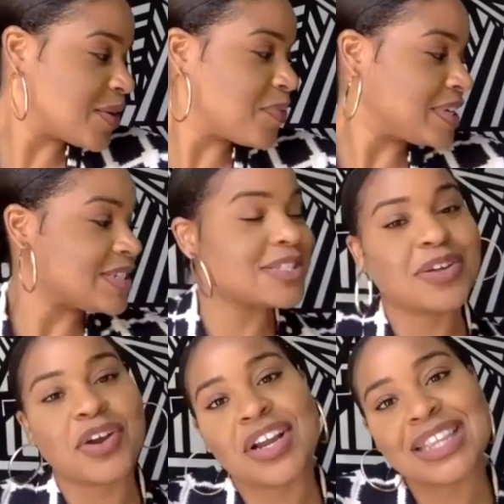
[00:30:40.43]
we just
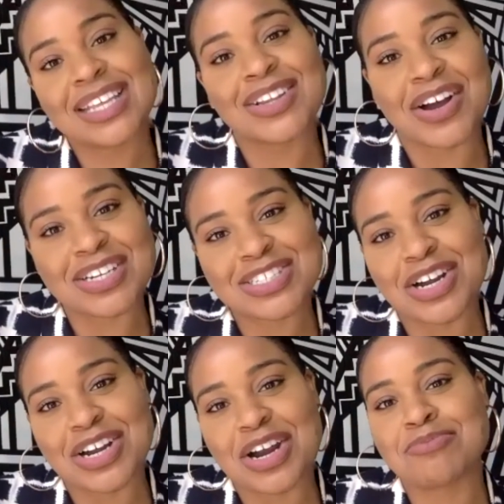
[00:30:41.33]
currently launched
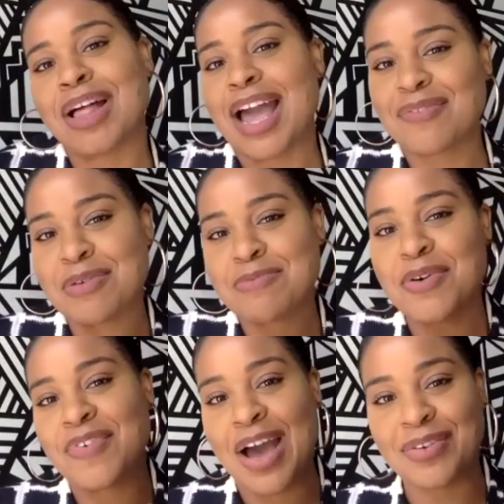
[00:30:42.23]
our Black Female
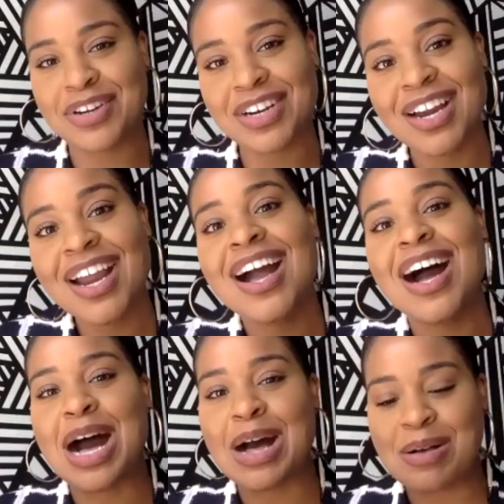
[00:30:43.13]
Founder
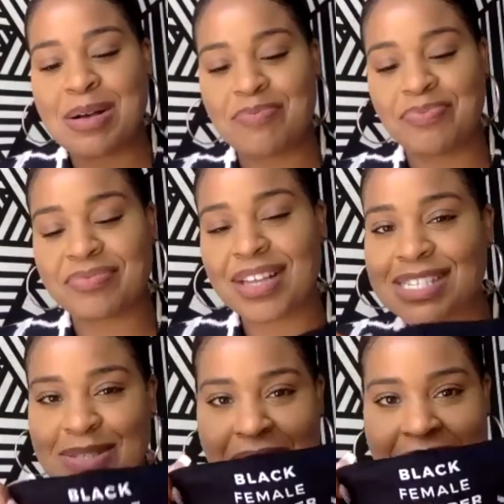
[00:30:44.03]
um,
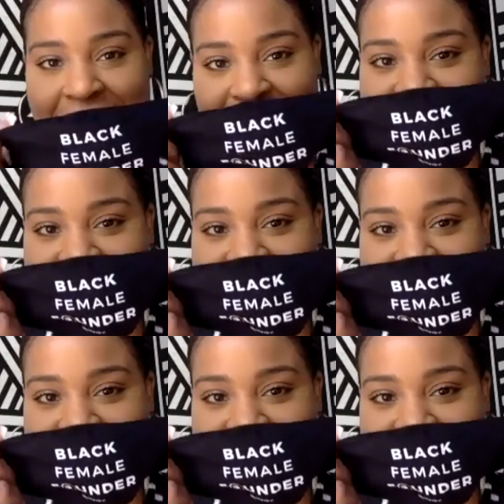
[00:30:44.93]
swag.